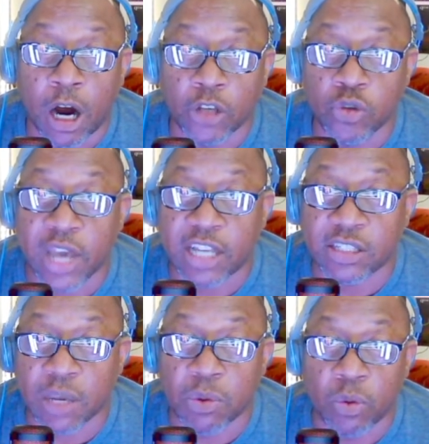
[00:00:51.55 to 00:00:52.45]
you can't
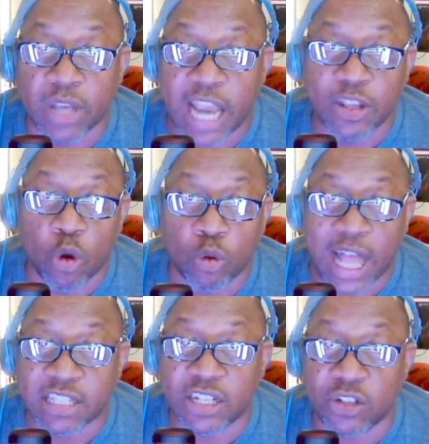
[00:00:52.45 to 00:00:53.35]
say we ain't no
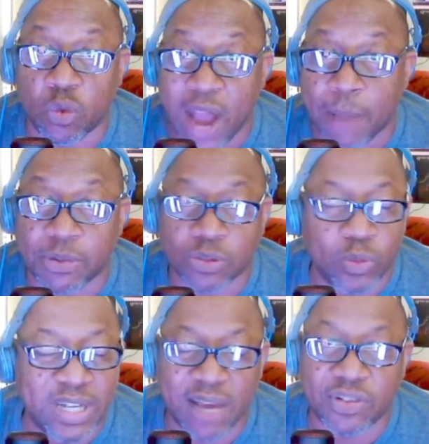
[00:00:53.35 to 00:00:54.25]
Latino rappers.
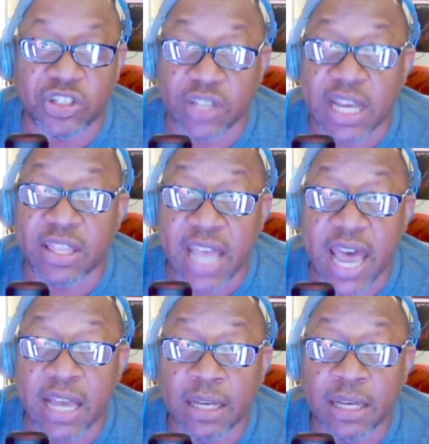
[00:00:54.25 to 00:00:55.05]
We never said that.